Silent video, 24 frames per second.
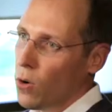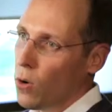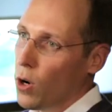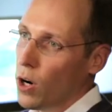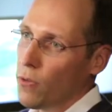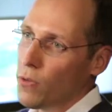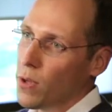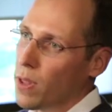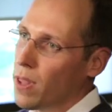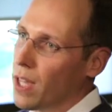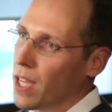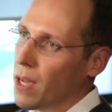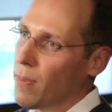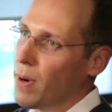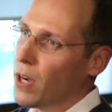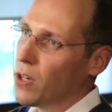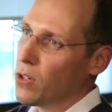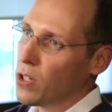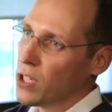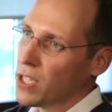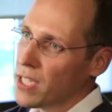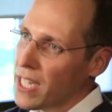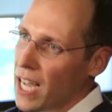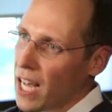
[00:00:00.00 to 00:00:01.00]
Or if you think
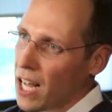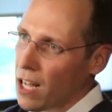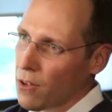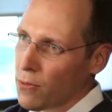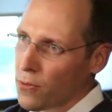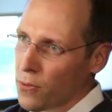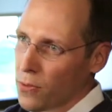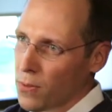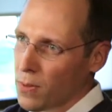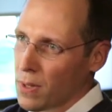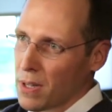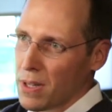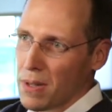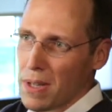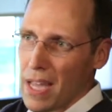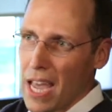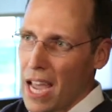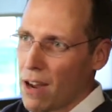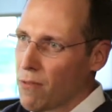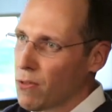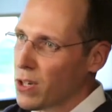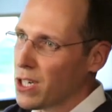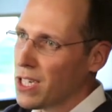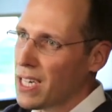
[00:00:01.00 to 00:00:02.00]
about yourself,
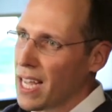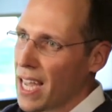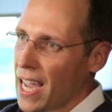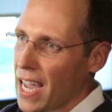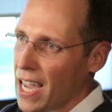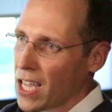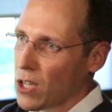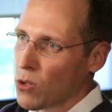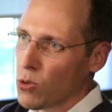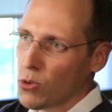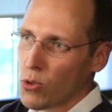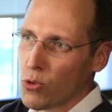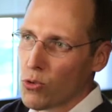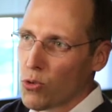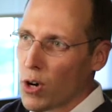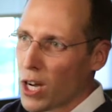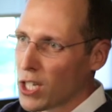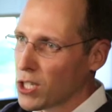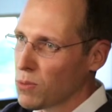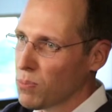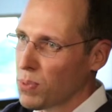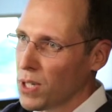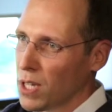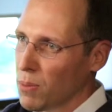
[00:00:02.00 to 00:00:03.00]
Every day you
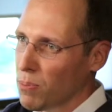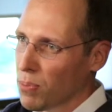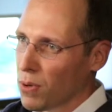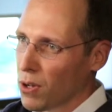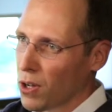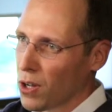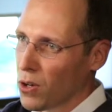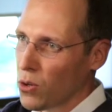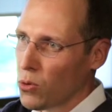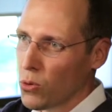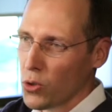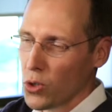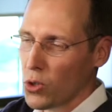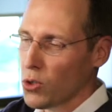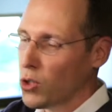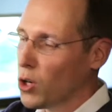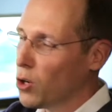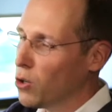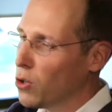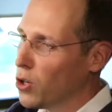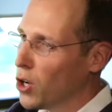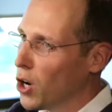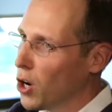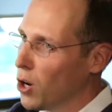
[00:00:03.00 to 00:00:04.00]
trust people who you
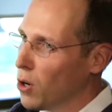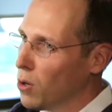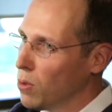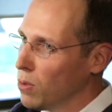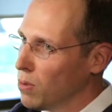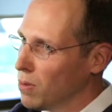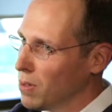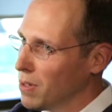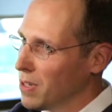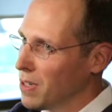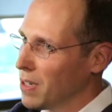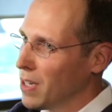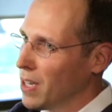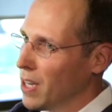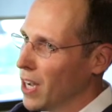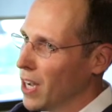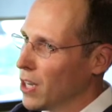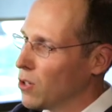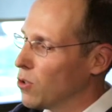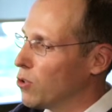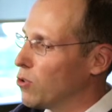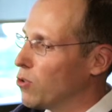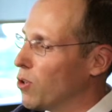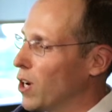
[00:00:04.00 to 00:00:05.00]
don't know
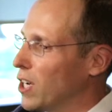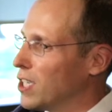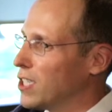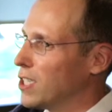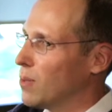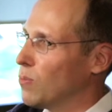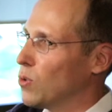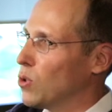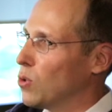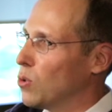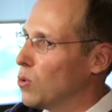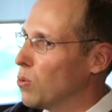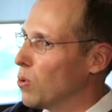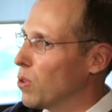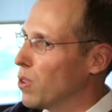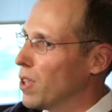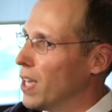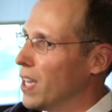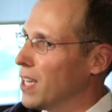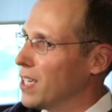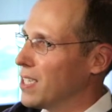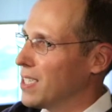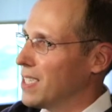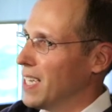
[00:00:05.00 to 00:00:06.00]
and you trust them to do
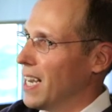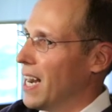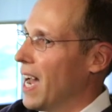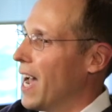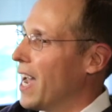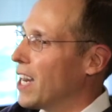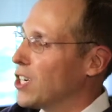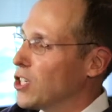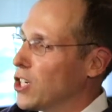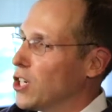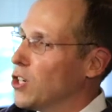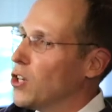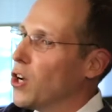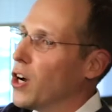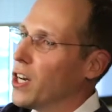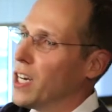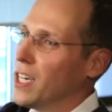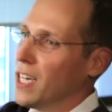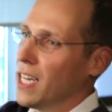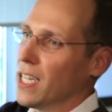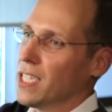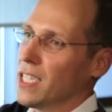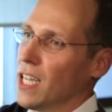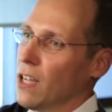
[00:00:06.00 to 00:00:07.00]
things that are actually not
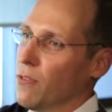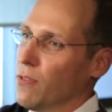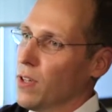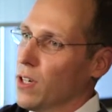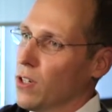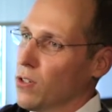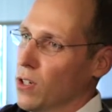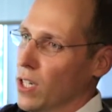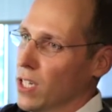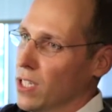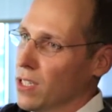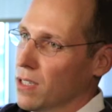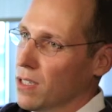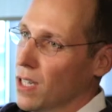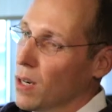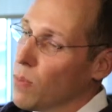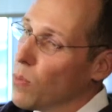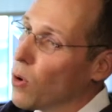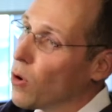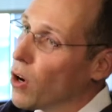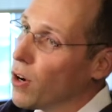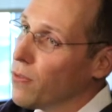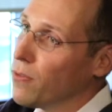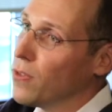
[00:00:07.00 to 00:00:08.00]
in their self-interest. And
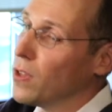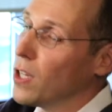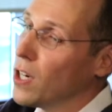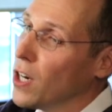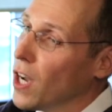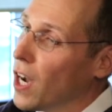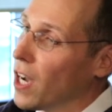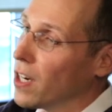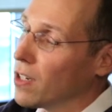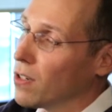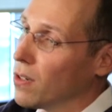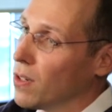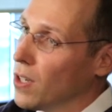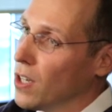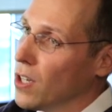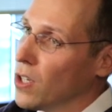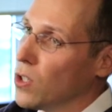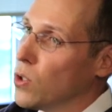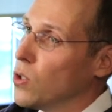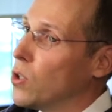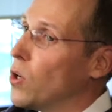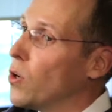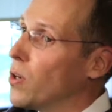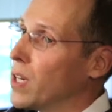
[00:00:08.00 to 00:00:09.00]
more often than not,
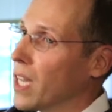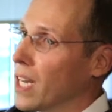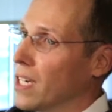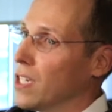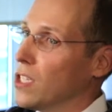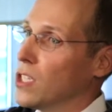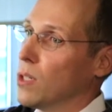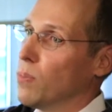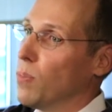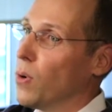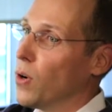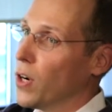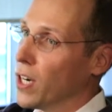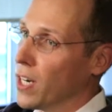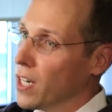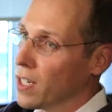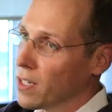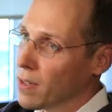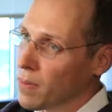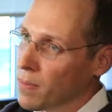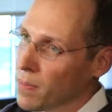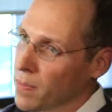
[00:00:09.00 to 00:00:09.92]
you don't get disappointed.